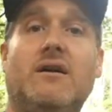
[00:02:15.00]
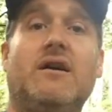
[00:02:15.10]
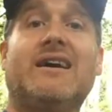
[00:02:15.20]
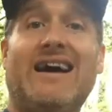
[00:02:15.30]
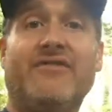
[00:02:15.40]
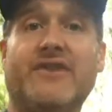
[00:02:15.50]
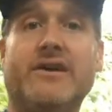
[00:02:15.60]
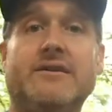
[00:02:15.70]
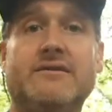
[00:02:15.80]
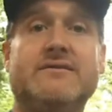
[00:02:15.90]

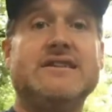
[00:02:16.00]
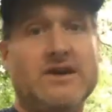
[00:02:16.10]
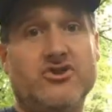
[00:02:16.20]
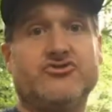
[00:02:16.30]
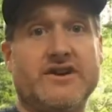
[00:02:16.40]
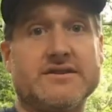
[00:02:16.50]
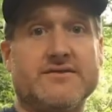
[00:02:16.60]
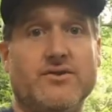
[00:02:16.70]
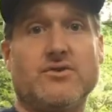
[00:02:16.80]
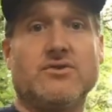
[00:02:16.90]
caffeine dehydrates the vocal